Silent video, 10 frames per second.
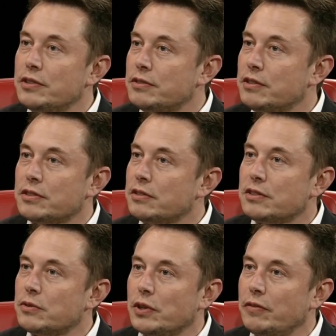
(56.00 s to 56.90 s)
is, doesn't,
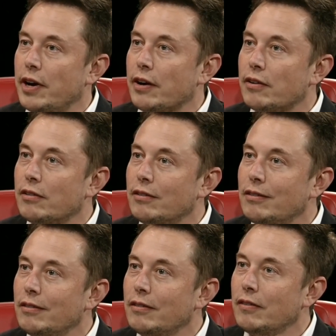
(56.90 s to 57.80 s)
doesn't really matter.
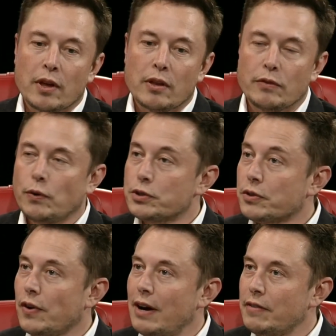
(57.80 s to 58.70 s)
The force
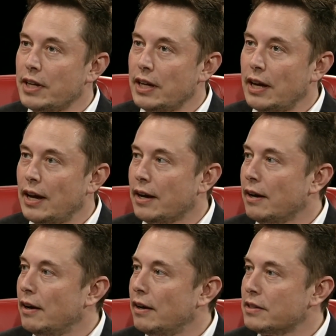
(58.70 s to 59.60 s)
of gravity at,
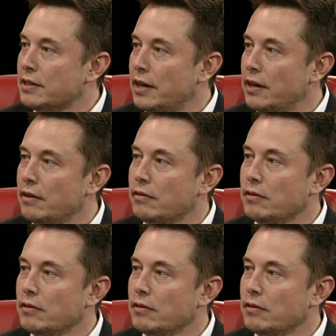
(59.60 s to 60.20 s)
uh, say,